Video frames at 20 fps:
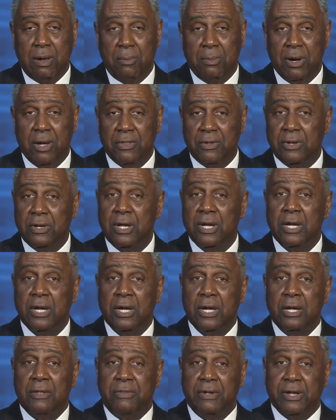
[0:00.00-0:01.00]
my mother,
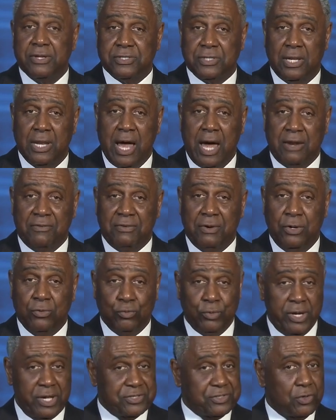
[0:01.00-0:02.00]
there's a lot of
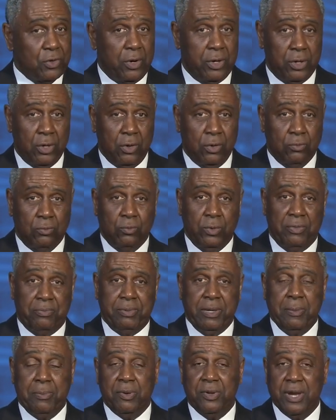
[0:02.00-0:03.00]
unrest going on with
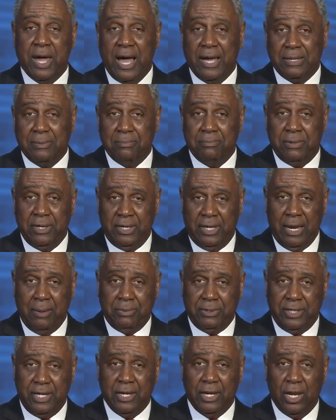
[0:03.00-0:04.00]
people not being
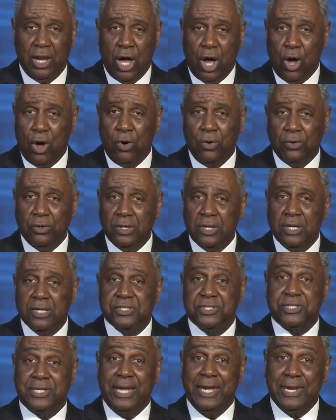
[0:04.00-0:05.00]
able to get along,
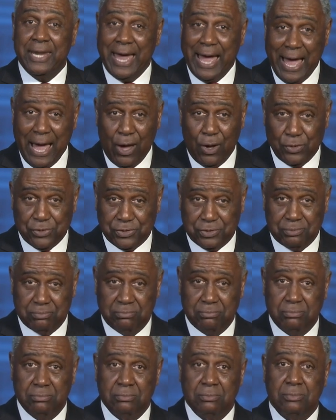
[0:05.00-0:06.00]
stay in the house.
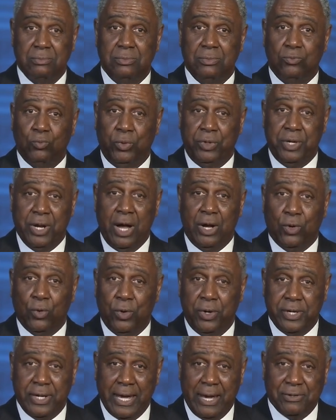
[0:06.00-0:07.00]
We're not
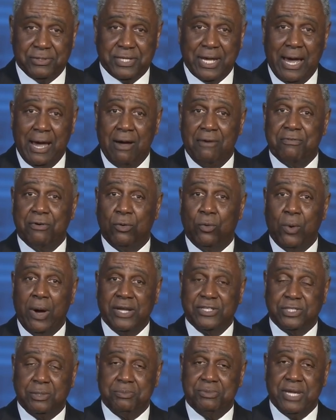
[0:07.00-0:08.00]
going downtown for
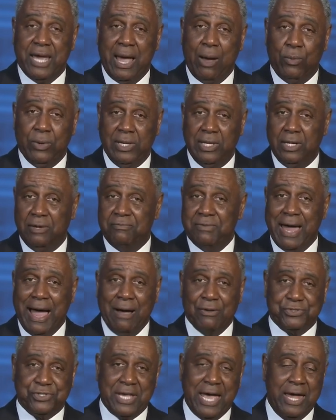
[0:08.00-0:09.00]
quite some time. We lived
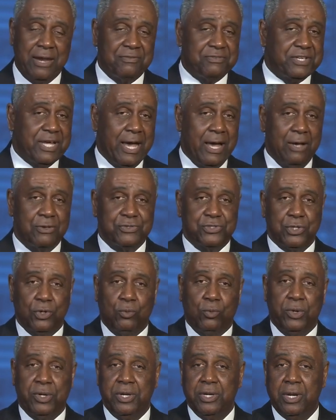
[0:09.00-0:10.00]
outside of town, so
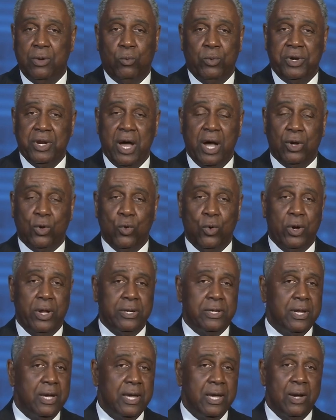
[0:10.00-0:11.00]
we're, we're, not
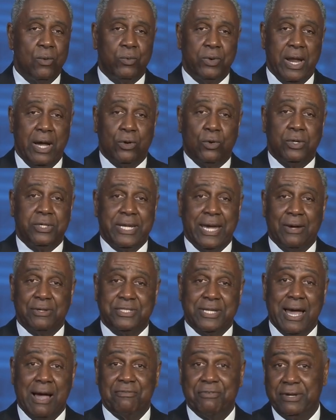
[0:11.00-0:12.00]
going, we're not going
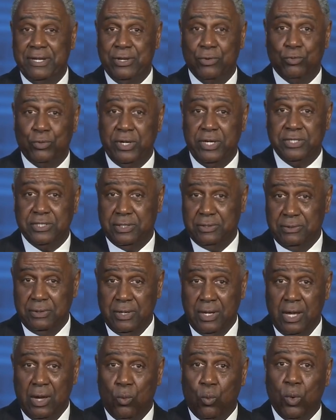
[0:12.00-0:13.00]
downtown for any reason
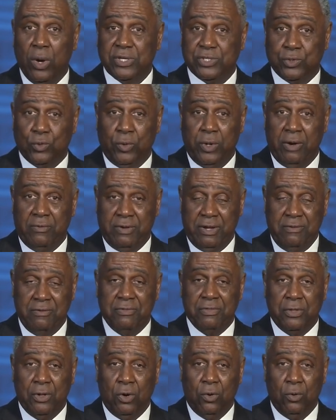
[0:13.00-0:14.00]
whatsoever,
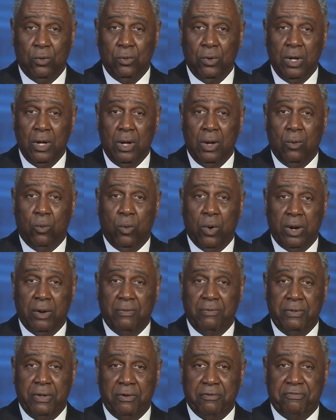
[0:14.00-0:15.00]
even though one
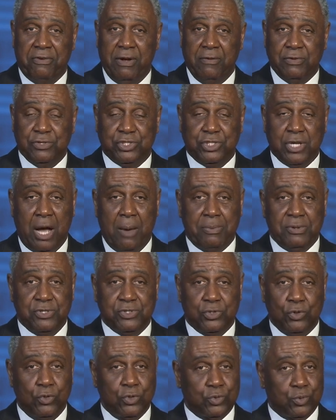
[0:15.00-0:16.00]
of their favorite shopping
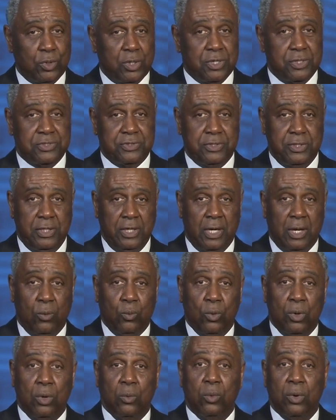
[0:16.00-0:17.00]
stores was the uh,
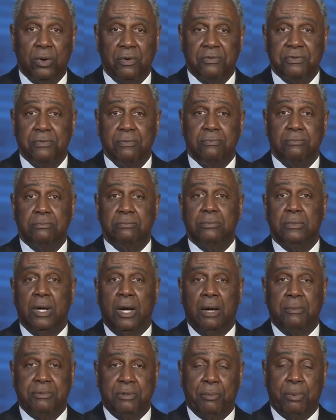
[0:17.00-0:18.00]
Woolworth
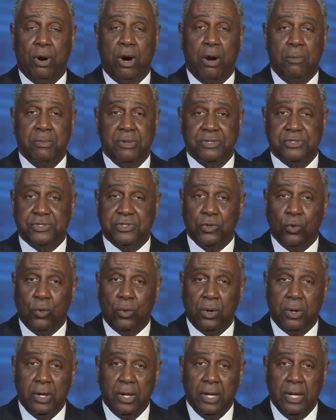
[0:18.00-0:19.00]
uh, department
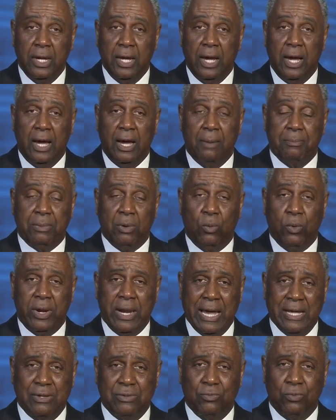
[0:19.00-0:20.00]
store. Uh, but when
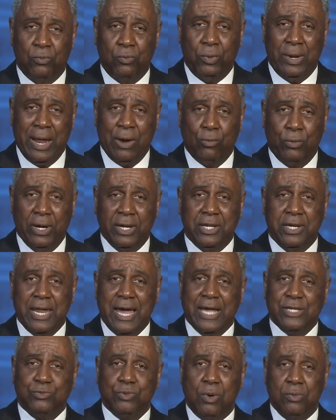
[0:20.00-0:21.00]
I, when I
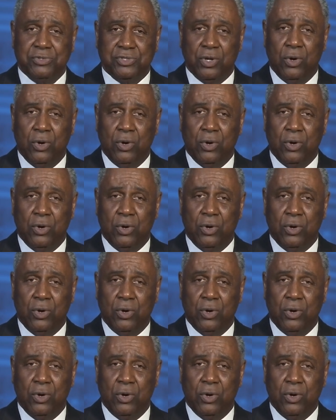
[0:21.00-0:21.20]
recognized what was